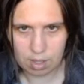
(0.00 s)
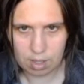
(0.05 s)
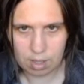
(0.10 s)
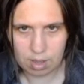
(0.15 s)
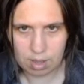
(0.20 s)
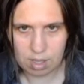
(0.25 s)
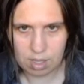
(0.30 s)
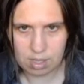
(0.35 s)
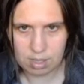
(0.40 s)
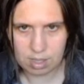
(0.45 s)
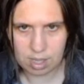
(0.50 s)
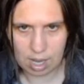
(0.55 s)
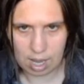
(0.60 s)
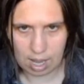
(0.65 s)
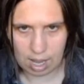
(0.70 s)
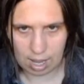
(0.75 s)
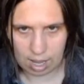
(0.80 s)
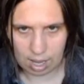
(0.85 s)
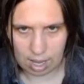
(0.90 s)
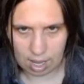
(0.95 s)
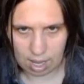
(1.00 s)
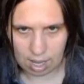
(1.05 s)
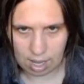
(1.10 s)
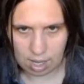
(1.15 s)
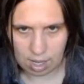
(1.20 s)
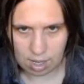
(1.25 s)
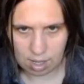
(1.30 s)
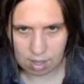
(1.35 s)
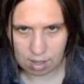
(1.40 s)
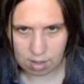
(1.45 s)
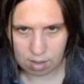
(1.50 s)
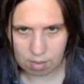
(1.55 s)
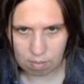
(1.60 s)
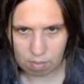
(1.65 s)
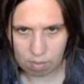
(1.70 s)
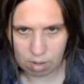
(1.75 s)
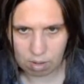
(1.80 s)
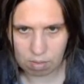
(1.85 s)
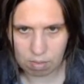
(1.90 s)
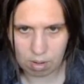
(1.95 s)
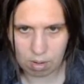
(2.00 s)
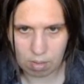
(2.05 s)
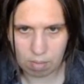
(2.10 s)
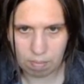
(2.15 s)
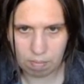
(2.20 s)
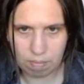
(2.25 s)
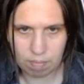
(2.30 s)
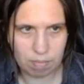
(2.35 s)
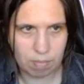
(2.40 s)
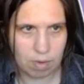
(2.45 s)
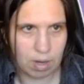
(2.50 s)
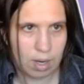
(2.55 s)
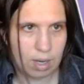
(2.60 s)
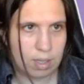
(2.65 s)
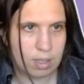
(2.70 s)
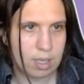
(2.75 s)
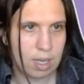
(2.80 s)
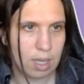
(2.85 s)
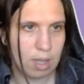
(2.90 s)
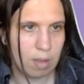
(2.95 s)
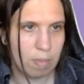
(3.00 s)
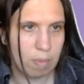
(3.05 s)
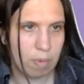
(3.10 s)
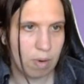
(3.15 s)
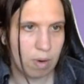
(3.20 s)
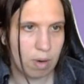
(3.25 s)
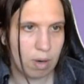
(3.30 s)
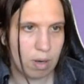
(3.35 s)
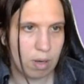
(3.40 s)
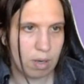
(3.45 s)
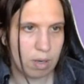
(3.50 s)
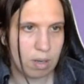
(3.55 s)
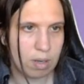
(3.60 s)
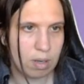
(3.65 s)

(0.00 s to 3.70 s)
this guy workroom, right? Teleport